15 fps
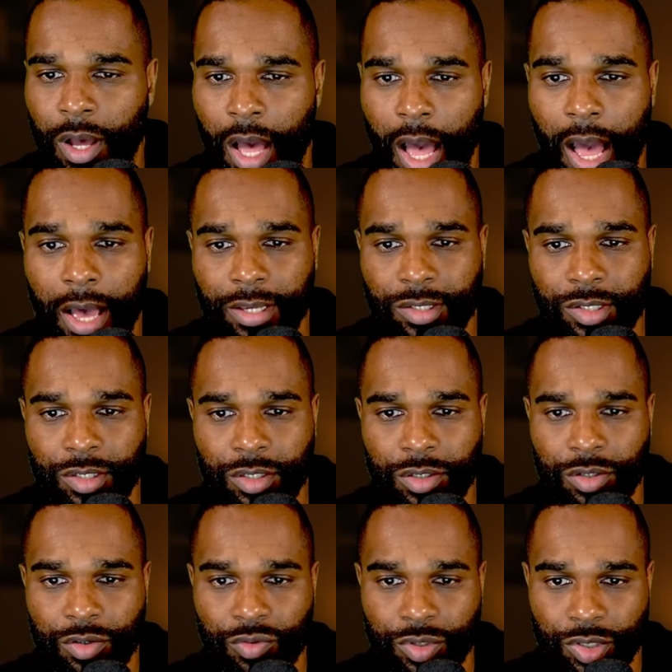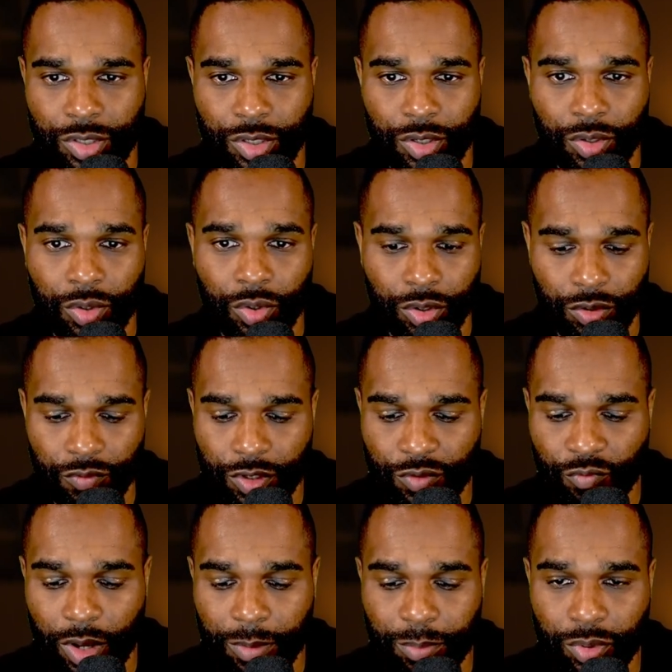as Christian Horner is
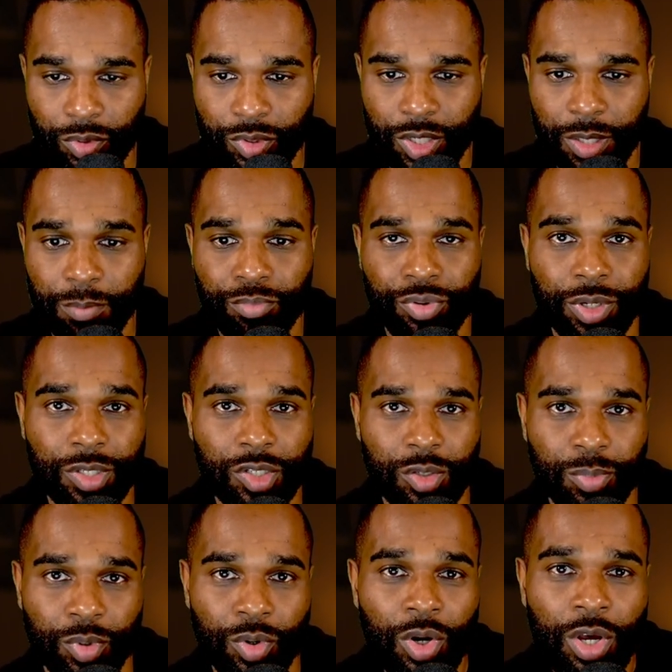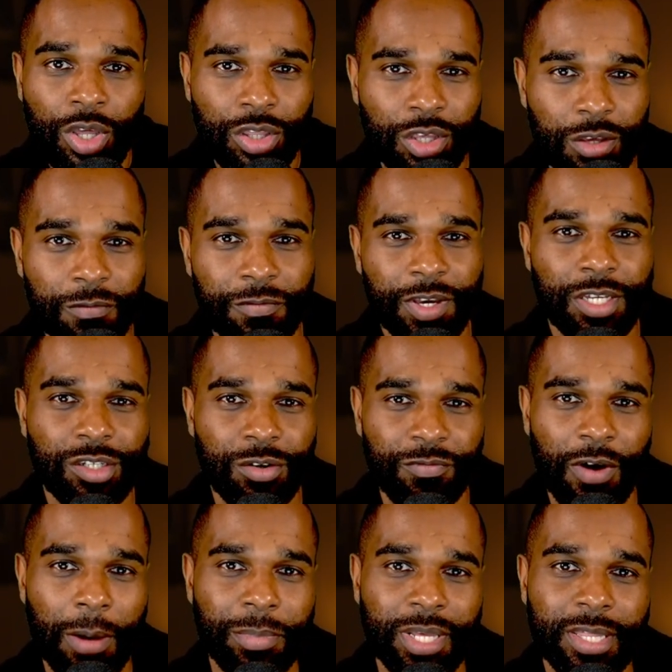Red Bull team principal, the Yoovidhya
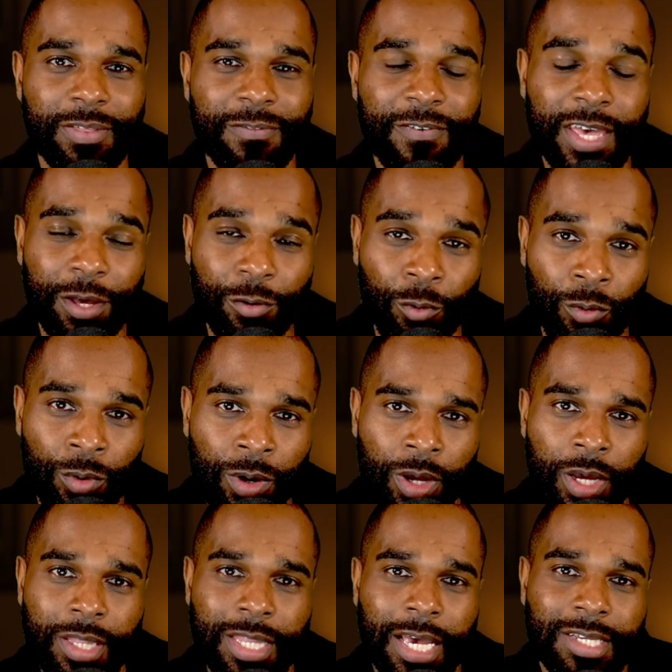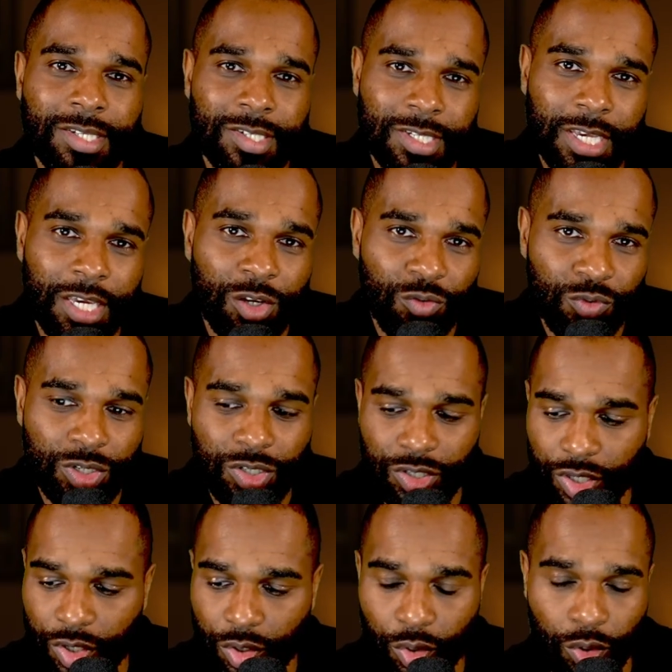family feel they see
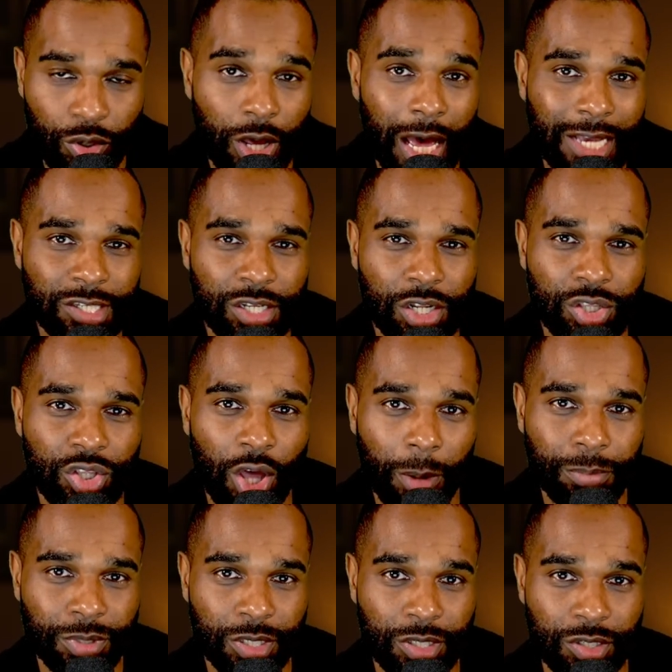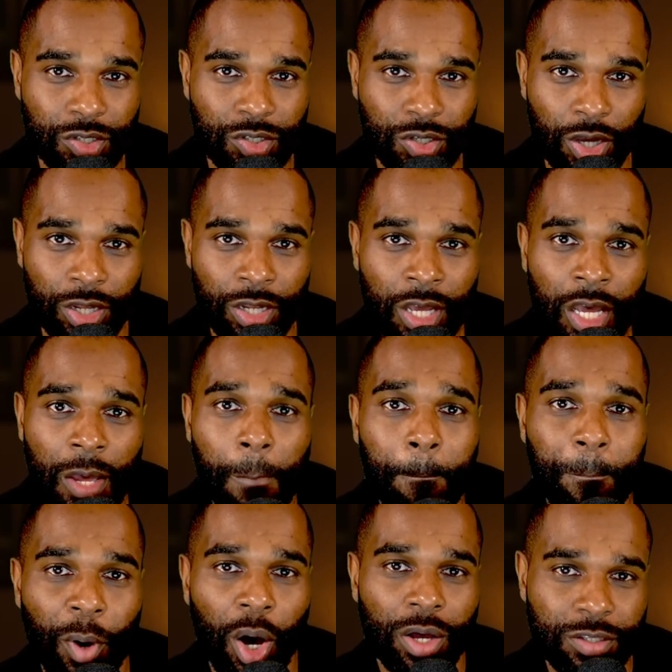Christian Horner as an adopted son.
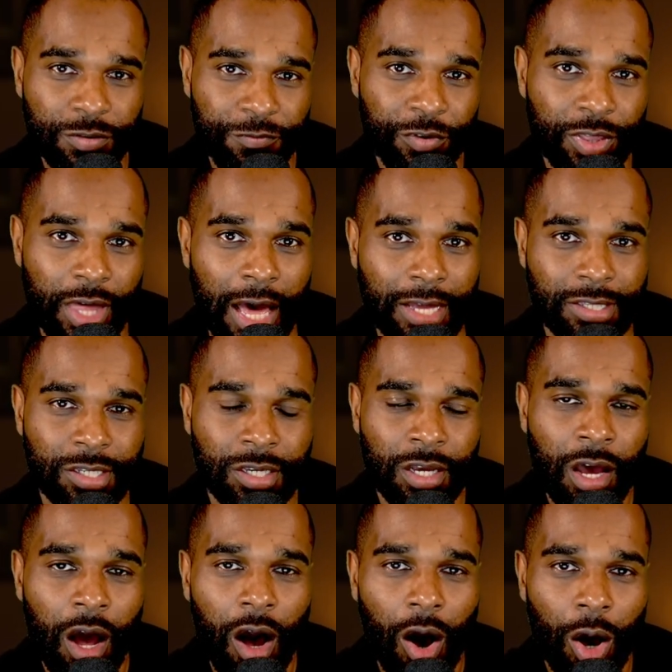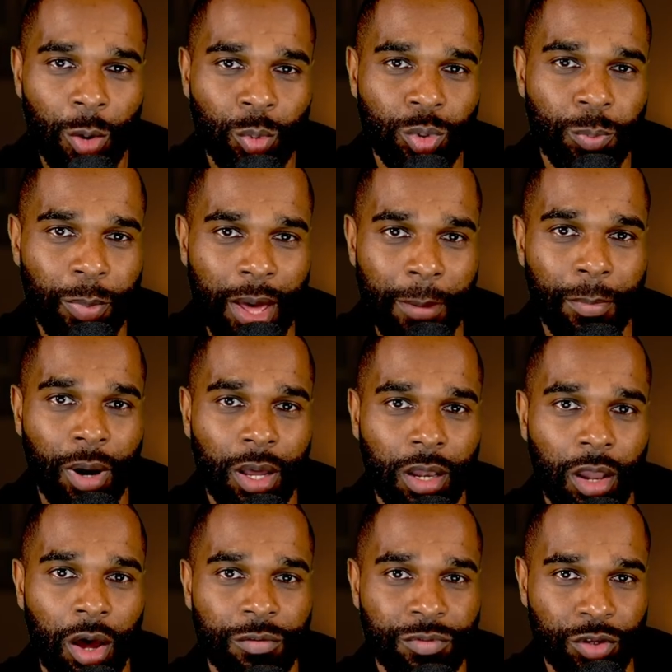But for that, I would bet my
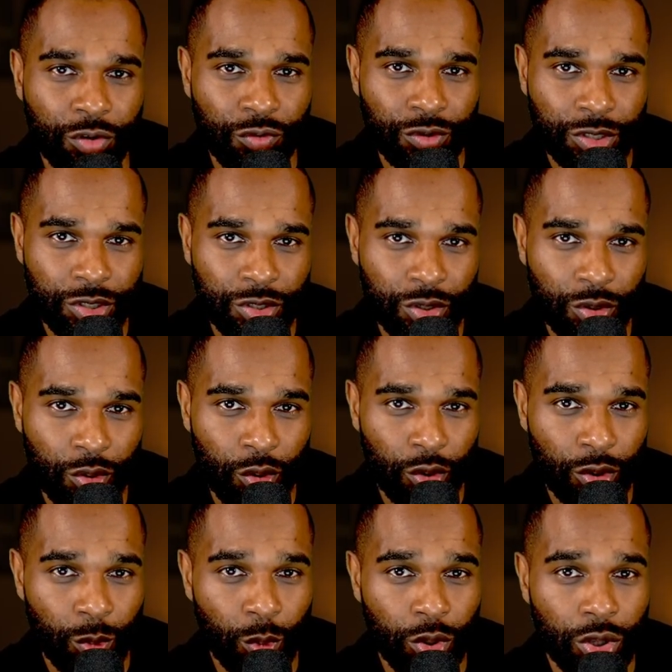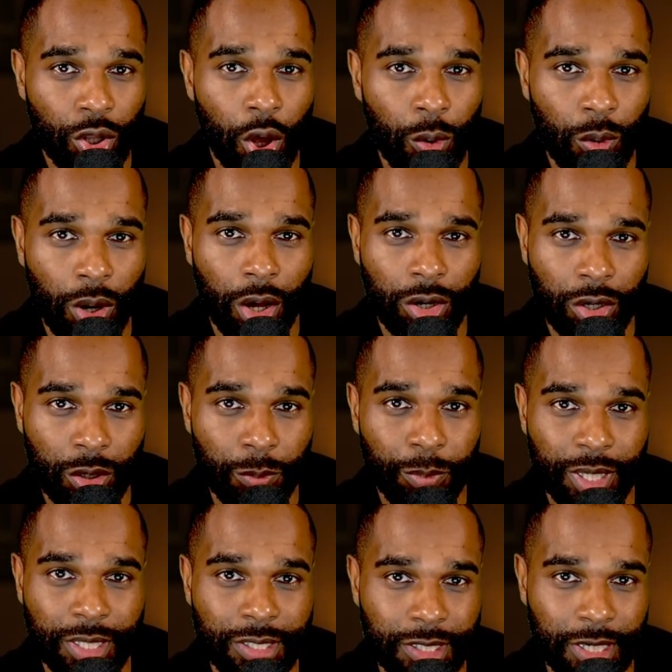life that Christian Horner would no longer
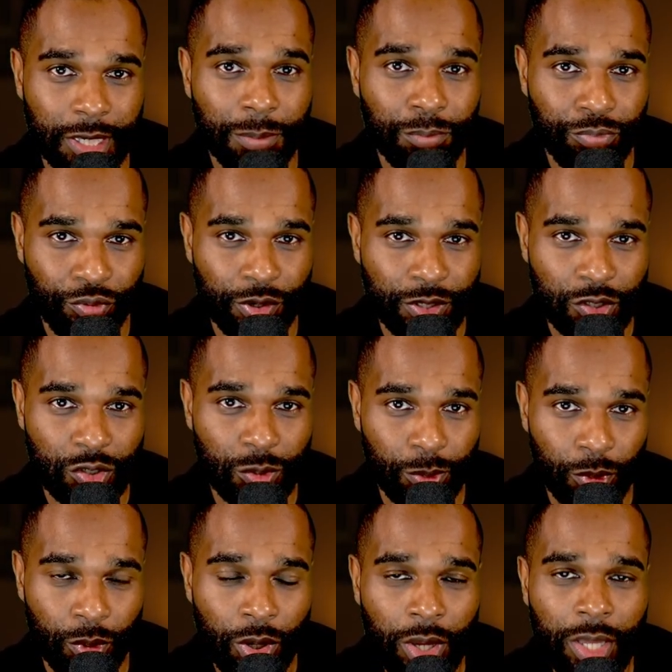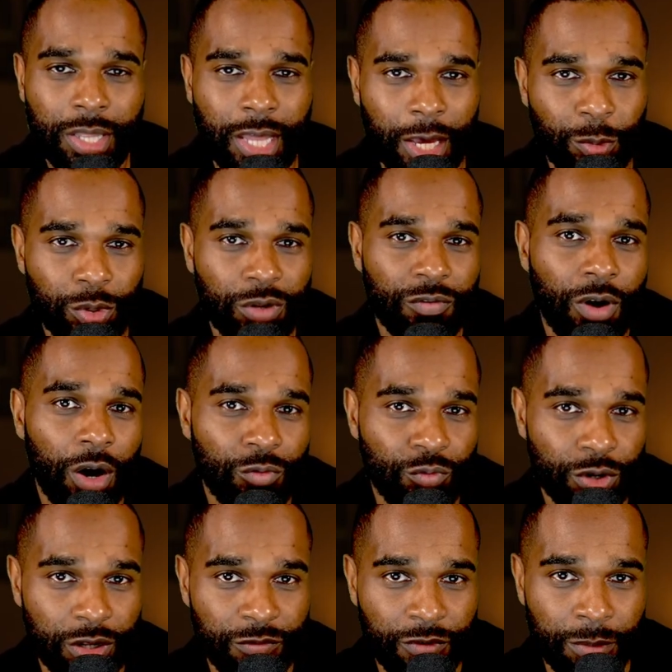be team principal. They would have got
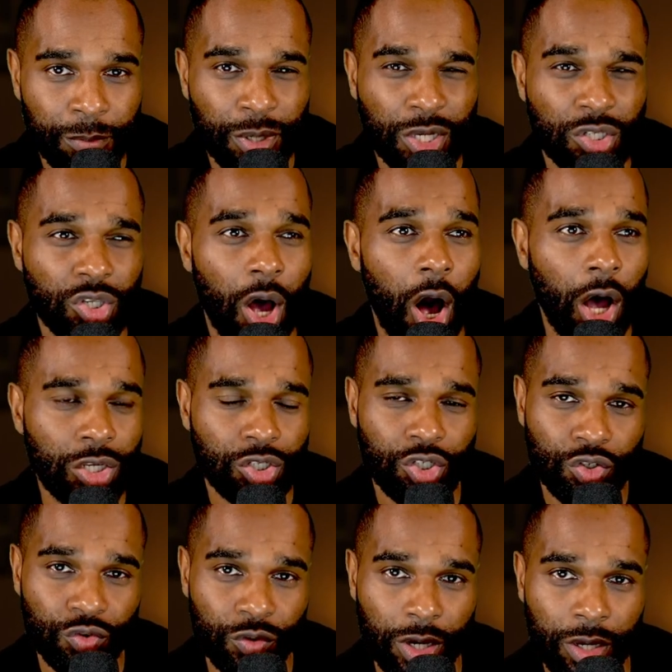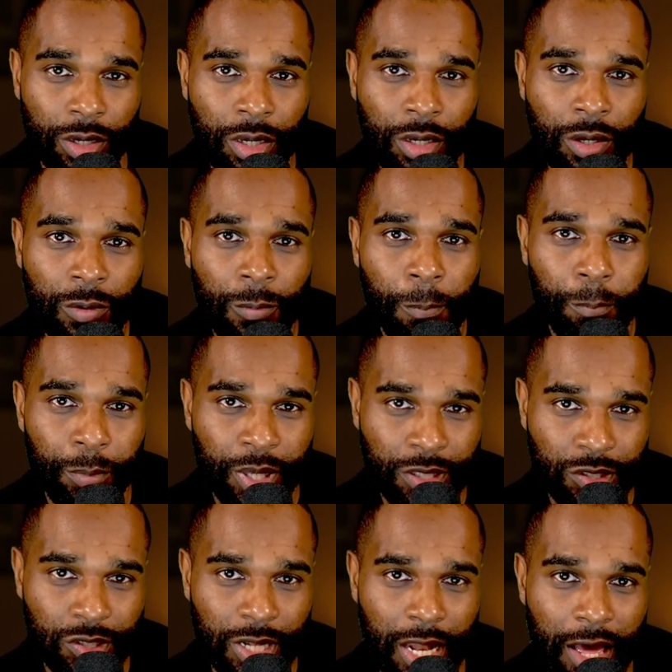rid of him because Austria,
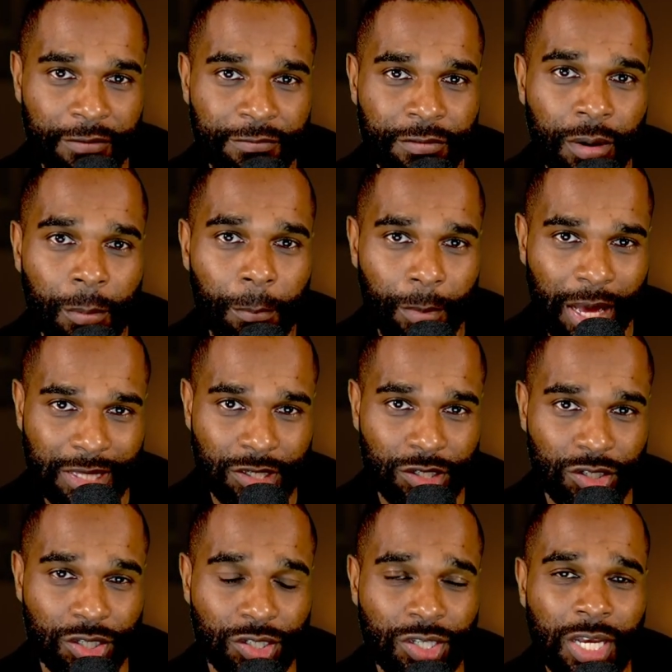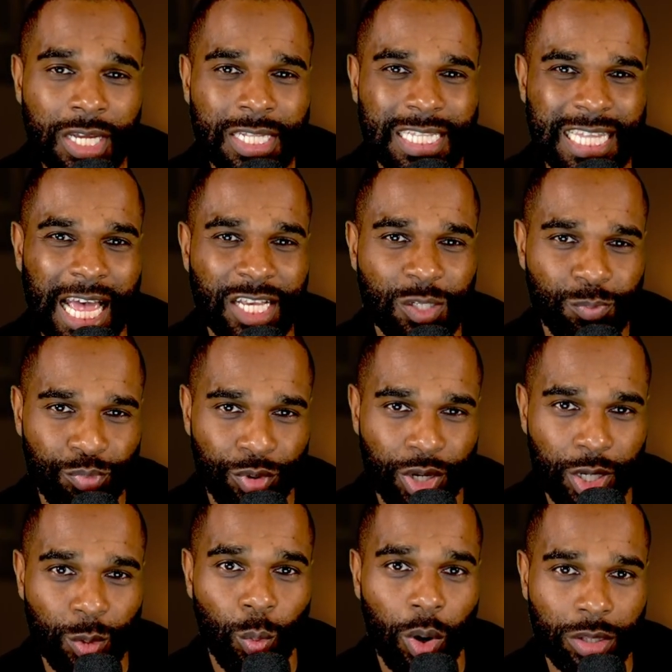Mintzlaff, Mateschitz,
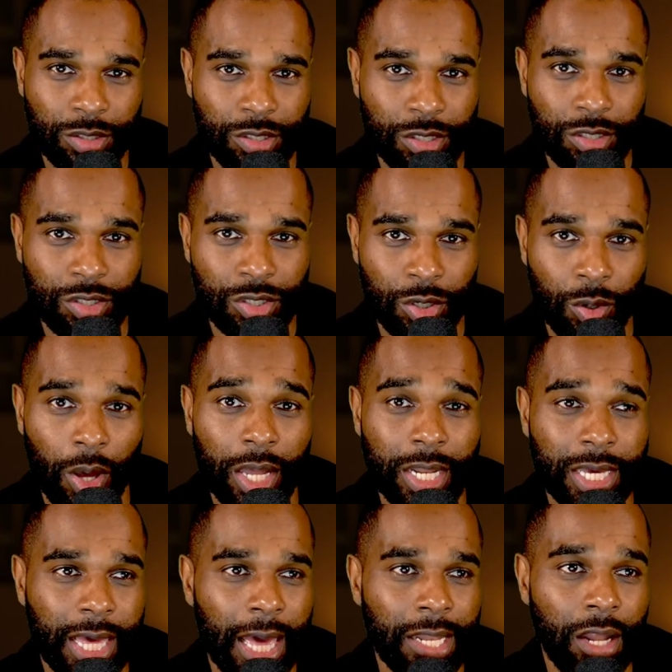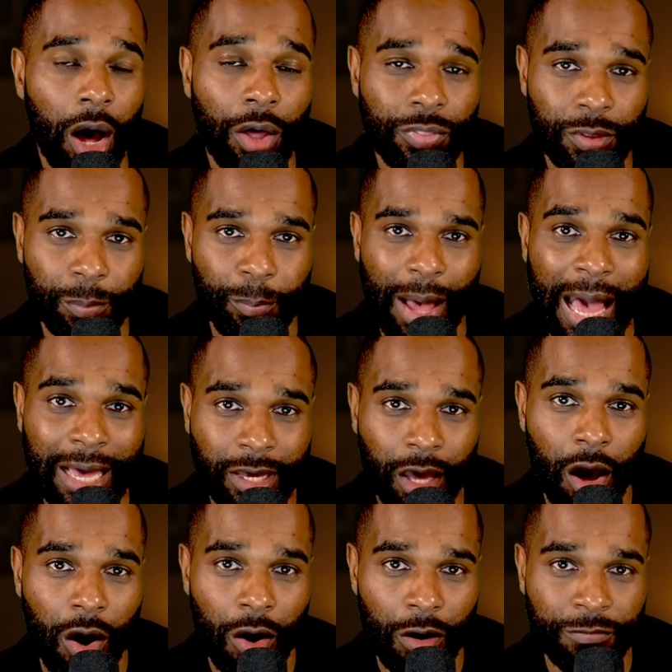desperately wanted to. And again, on the back
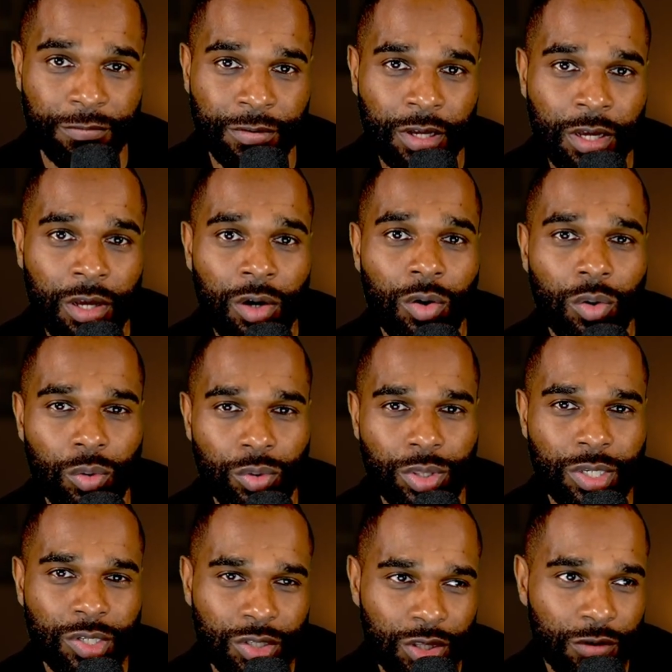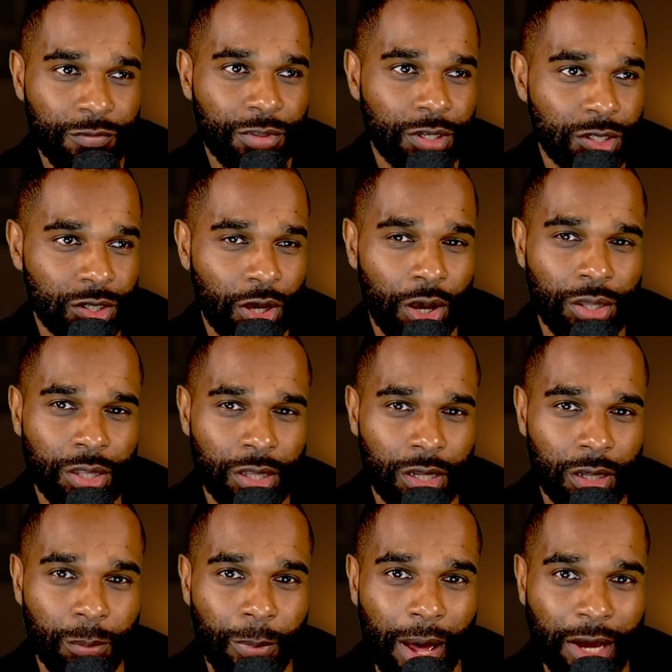of all this stuff that's going on in
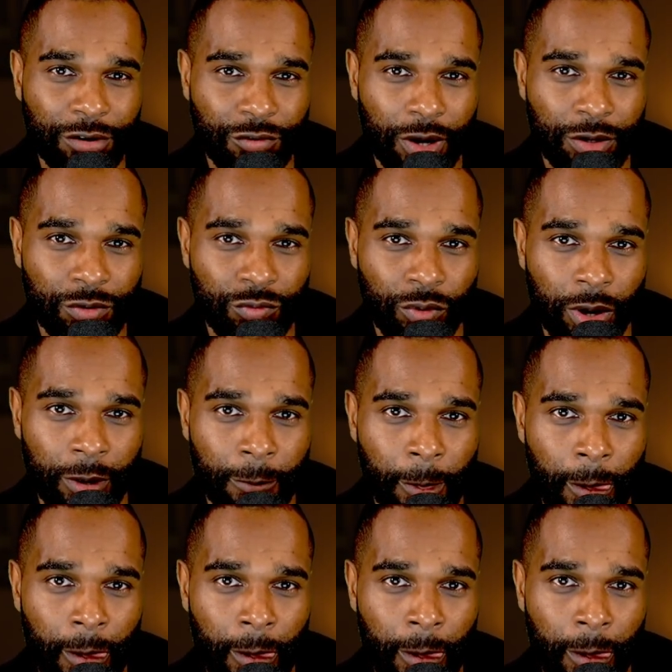the background, right?